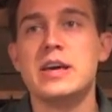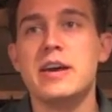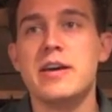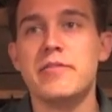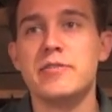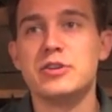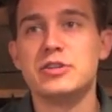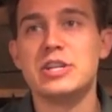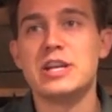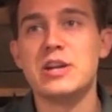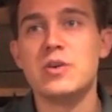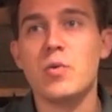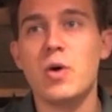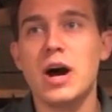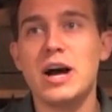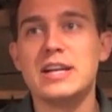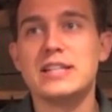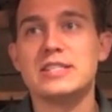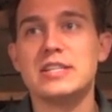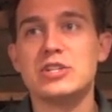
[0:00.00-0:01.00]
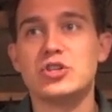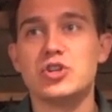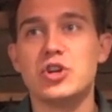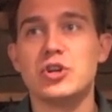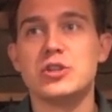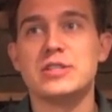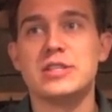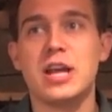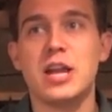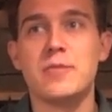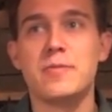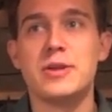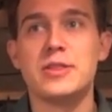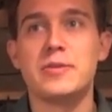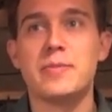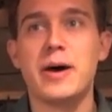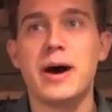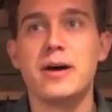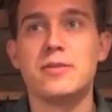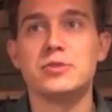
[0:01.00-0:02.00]
If there's any wines that show sediment at
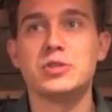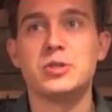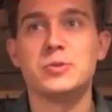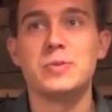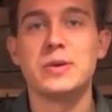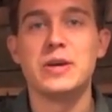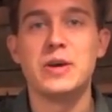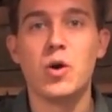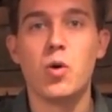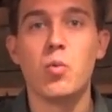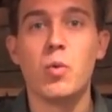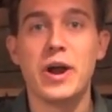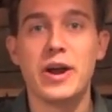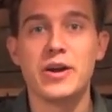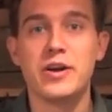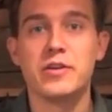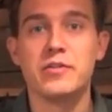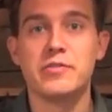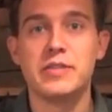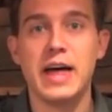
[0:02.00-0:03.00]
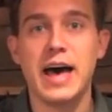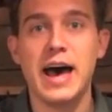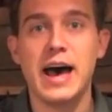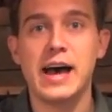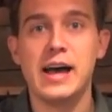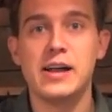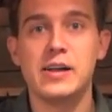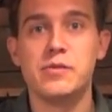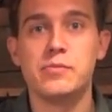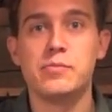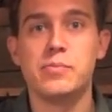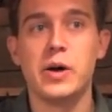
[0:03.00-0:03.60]
the bottom, just be aware of that.